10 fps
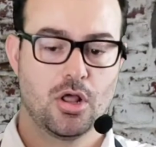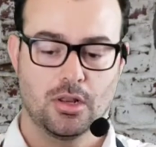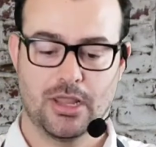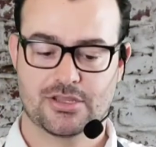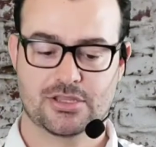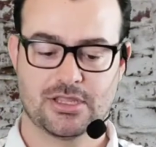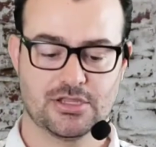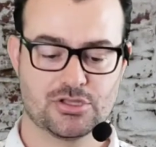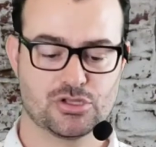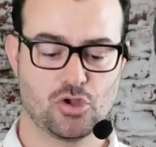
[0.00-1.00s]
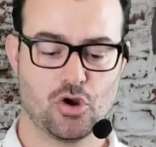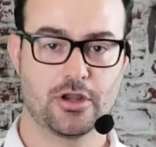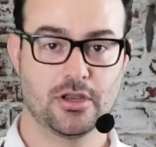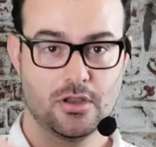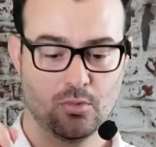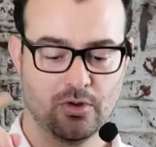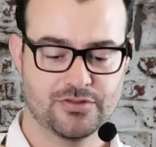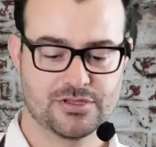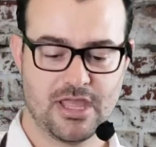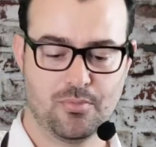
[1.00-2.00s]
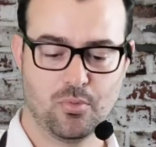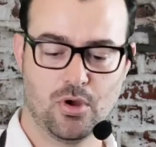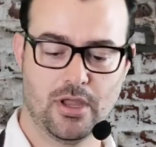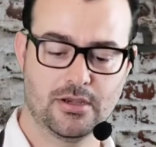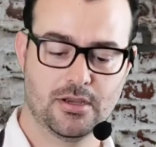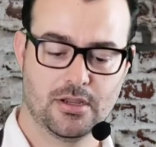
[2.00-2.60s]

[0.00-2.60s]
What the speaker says: let's get started with step one.